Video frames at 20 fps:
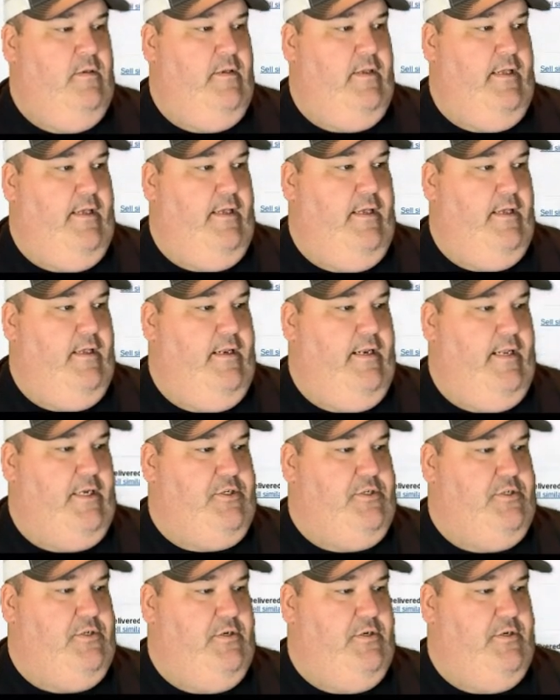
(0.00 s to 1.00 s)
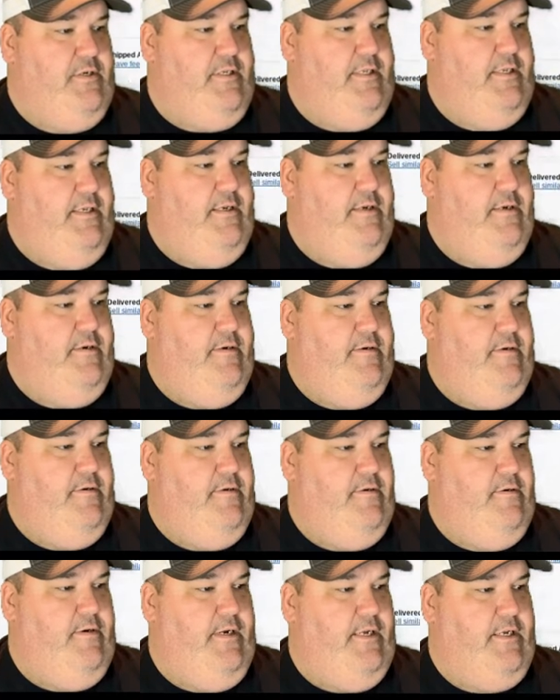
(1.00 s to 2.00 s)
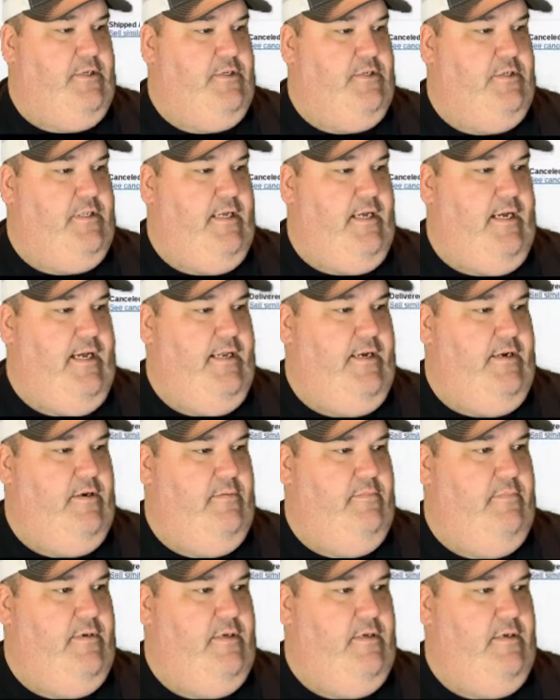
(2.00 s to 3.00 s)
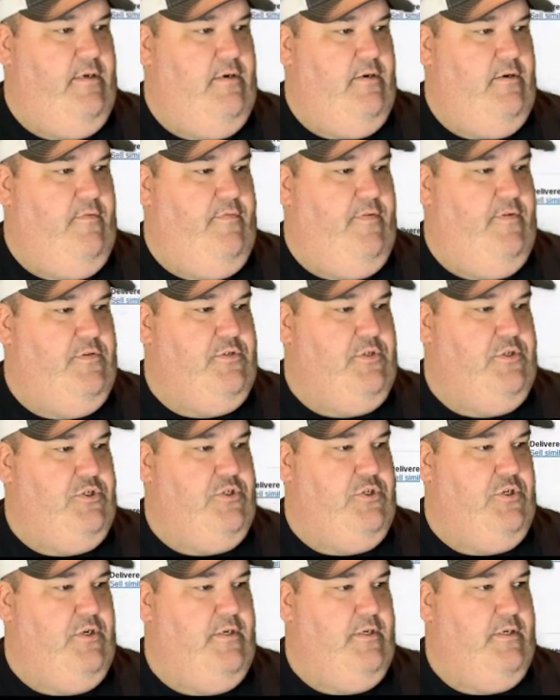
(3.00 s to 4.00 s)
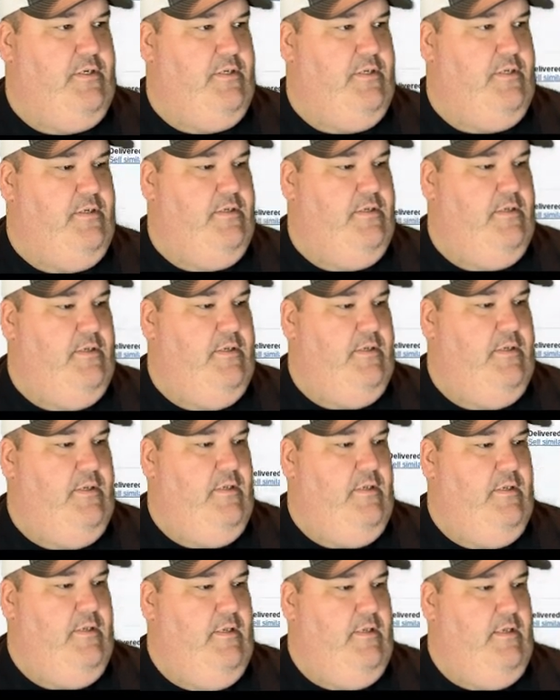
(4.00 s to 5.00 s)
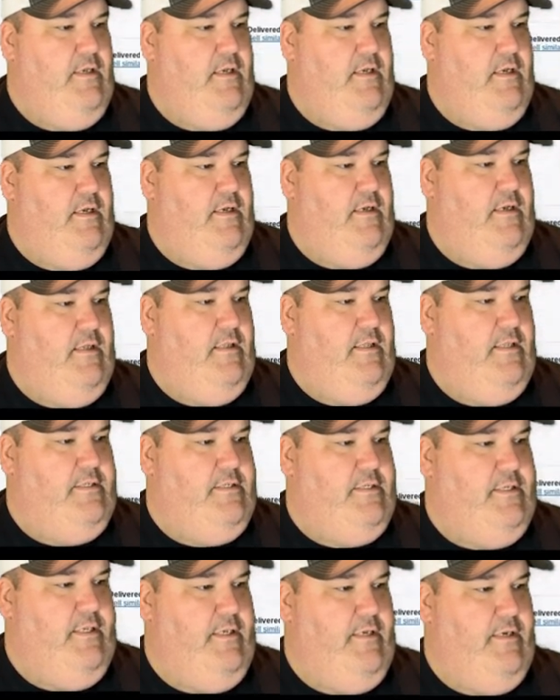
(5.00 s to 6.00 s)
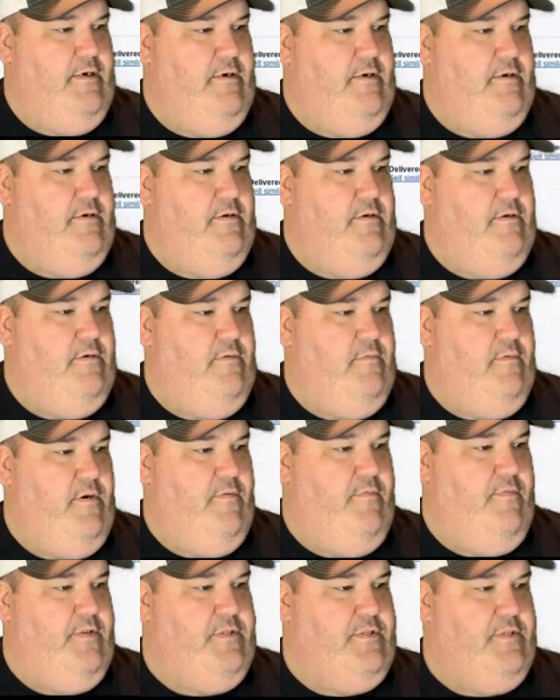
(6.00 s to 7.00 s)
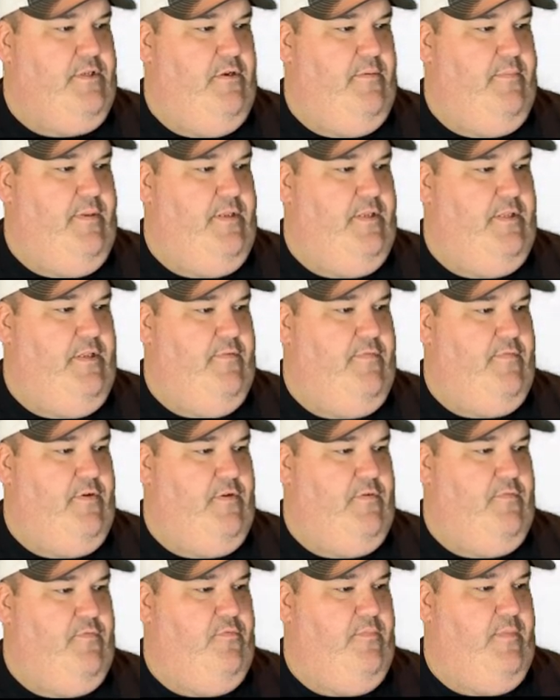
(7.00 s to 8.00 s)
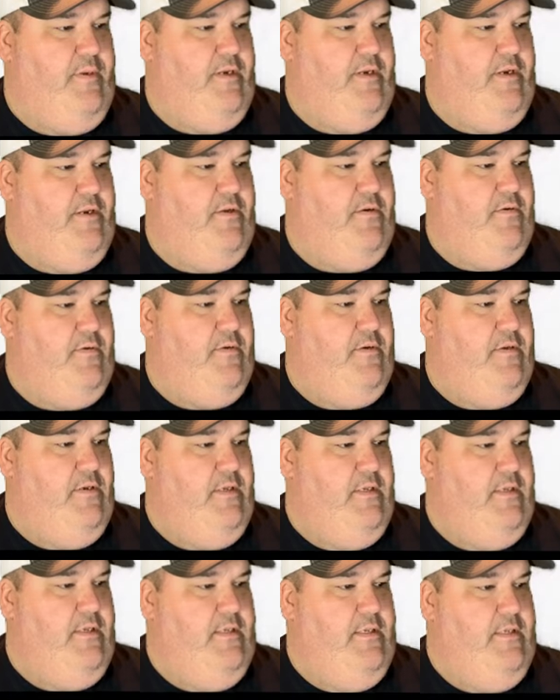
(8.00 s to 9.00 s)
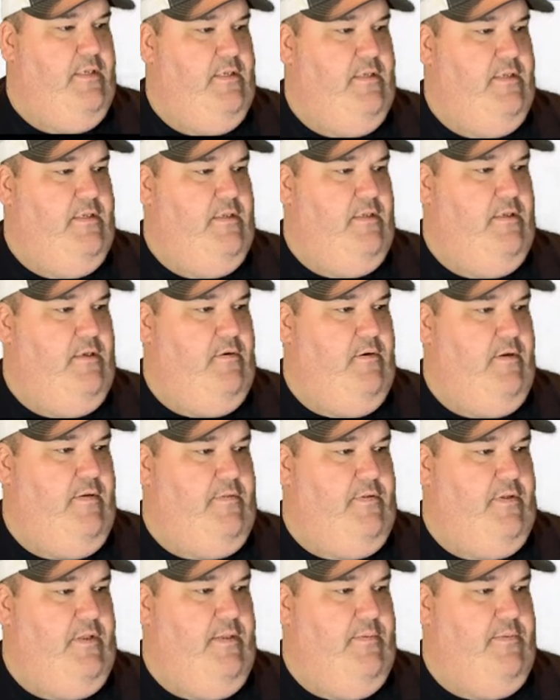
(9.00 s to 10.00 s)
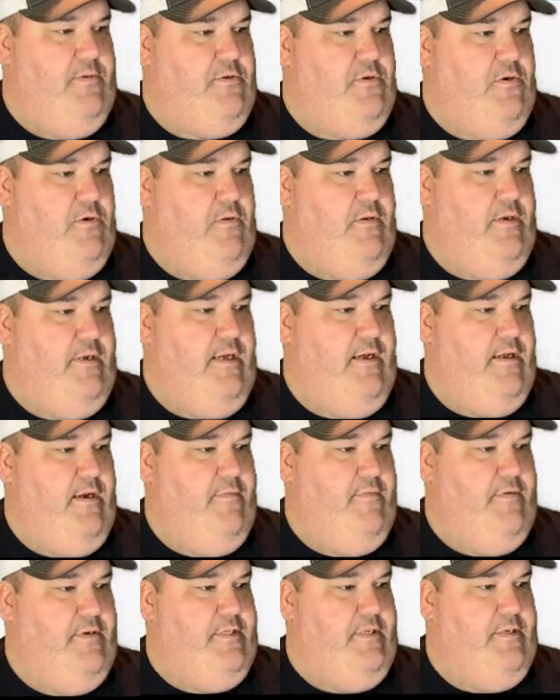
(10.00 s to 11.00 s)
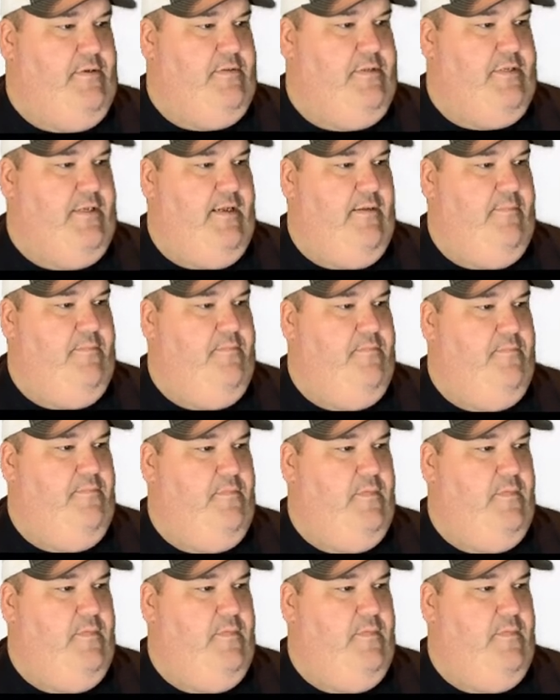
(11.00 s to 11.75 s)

And next shirt here, or next item, I don't know if it was a shirt. Uh, let's see here. I wonder if this is going to be difficult for me to do. I don't have to keep scrolling down every single time.